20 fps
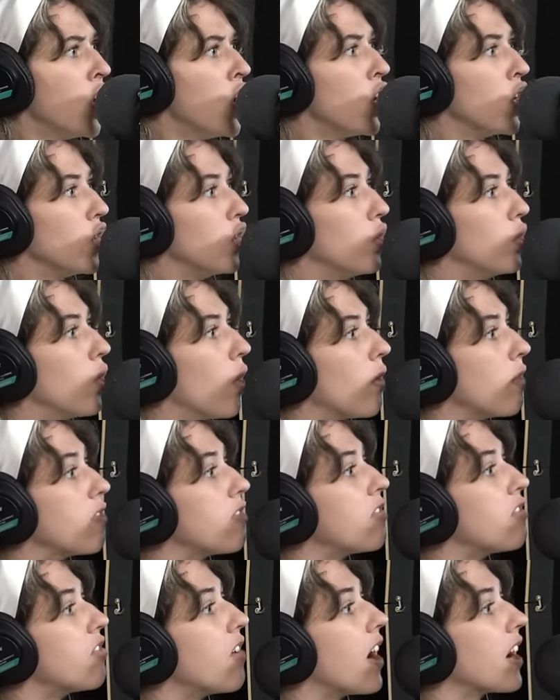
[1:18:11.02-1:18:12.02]
You don't
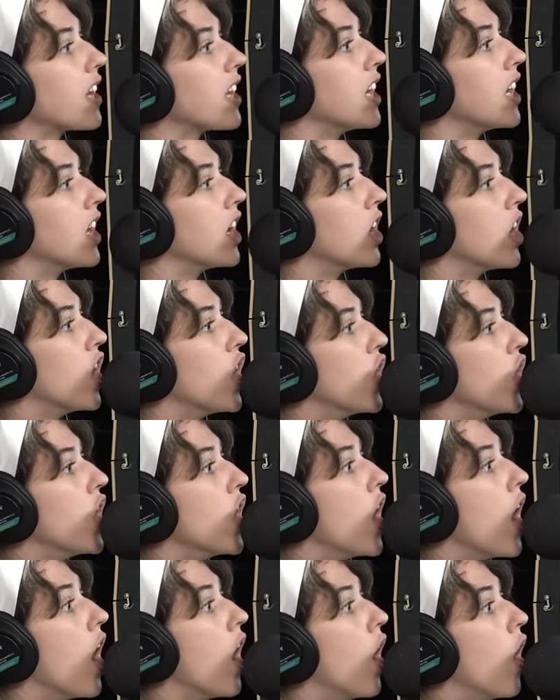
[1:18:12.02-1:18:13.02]
And especially the
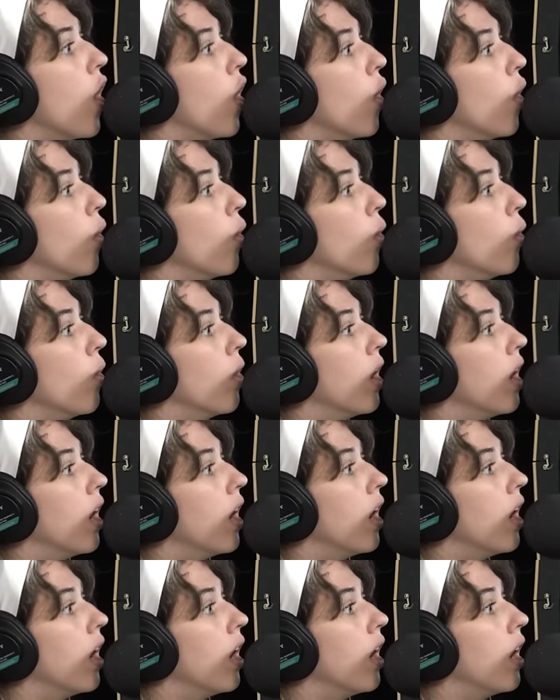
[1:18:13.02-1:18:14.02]
feeling know. that you can
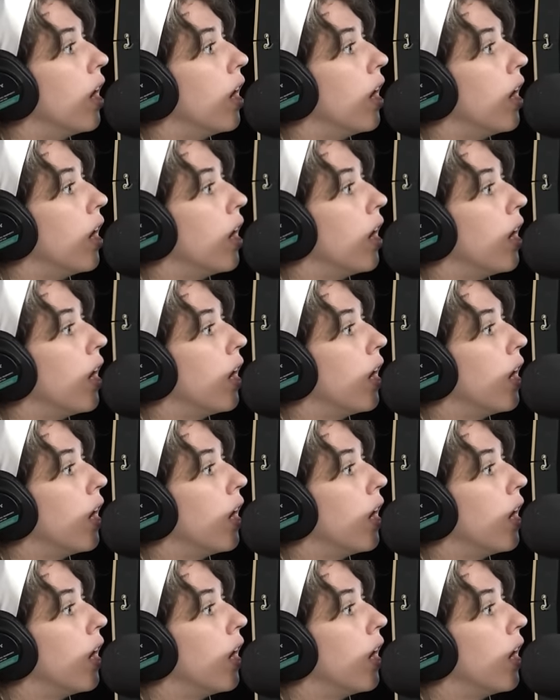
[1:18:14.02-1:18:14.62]
only look at it.